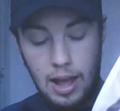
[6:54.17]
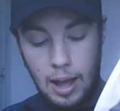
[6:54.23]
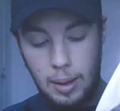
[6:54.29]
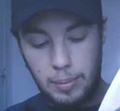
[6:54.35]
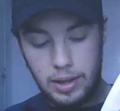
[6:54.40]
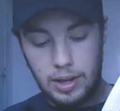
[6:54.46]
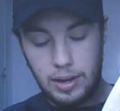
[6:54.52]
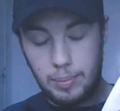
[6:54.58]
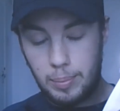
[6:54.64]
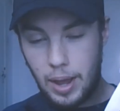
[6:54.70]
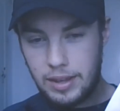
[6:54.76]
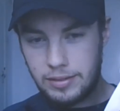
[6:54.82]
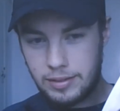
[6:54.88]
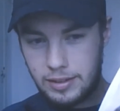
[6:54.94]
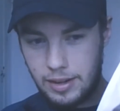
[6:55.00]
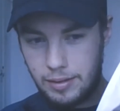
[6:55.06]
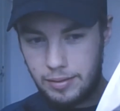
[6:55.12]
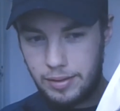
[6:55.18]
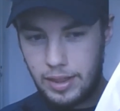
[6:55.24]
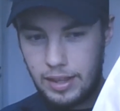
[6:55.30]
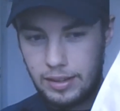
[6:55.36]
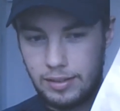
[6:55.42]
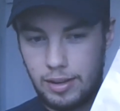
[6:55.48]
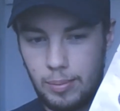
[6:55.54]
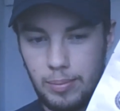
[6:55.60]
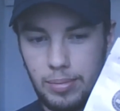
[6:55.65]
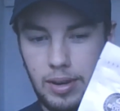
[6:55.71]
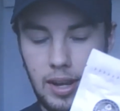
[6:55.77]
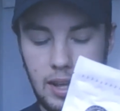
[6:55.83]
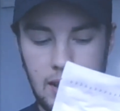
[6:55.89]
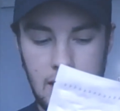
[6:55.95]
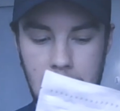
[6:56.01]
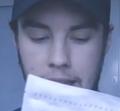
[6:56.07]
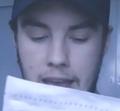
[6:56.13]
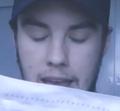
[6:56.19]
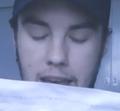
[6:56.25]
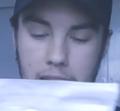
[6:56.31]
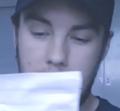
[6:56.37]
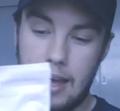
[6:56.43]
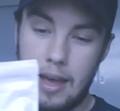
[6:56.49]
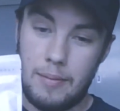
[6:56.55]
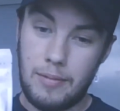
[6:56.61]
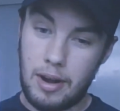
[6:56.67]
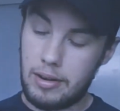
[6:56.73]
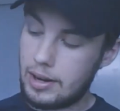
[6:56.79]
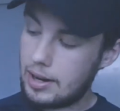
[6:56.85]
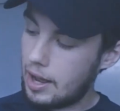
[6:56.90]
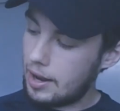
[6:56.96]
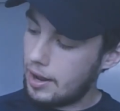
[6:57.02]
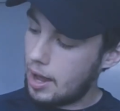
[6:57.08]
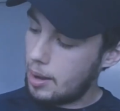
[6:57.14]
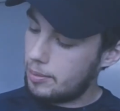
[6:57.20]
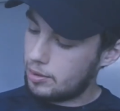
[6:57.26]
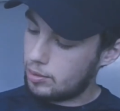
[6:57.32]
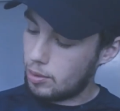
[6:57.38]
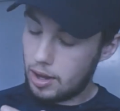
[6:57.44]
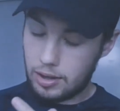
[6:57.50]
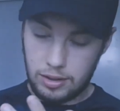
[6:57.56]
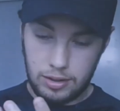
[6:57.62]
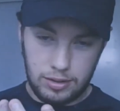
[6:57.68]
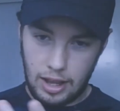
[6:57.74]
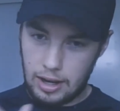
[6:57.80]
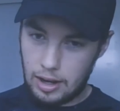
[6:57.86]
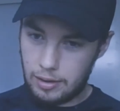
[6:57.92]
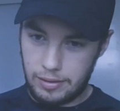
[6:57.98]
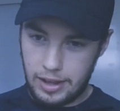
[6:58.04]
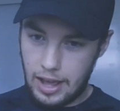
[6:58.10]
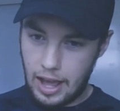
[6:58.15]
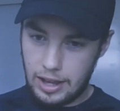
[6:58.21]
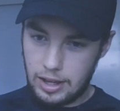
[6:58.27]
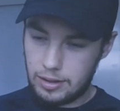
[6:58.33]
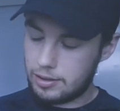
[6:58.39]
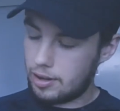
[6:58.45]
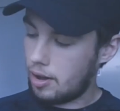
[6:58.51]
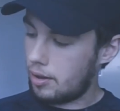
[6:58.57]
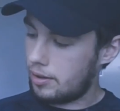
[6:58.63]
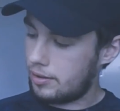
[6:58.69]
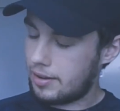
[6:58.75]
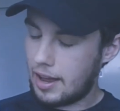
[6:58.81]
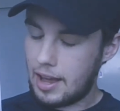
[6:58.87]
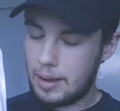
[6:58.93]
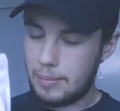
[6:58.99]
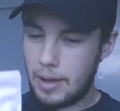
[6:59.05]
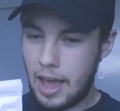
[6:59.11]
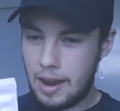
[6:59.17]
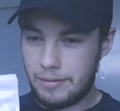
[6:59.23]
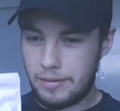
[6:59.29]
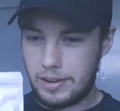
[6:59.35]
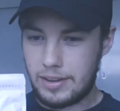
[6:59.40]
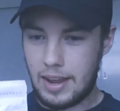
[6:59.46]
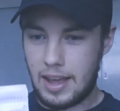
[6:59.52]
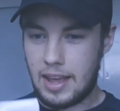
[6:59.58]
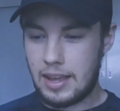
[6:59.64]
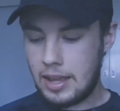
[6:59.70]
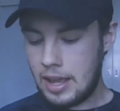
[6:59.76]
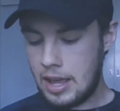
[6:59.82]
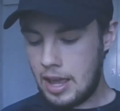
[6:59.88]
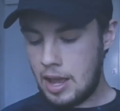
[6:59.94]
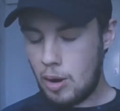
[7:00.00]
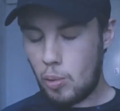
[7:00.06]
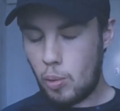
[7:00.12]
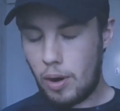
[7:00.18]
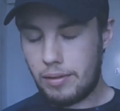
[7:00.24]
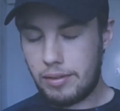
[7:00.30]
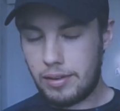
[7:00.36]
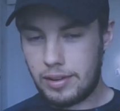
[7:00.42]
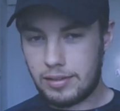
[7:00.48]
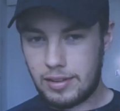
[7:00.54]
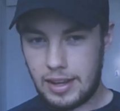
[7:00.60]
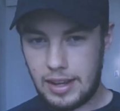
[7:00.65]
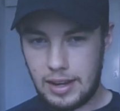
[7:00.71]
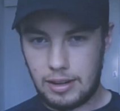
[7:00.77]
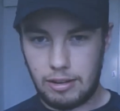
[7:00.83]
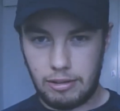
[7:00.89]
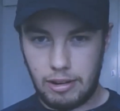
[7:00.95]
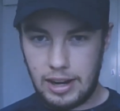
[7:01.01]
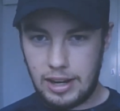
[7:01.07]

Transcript: an ambassador for this company. I'm very glad I am as well, because I love it. I use it all the time, every day, whether it's in Greek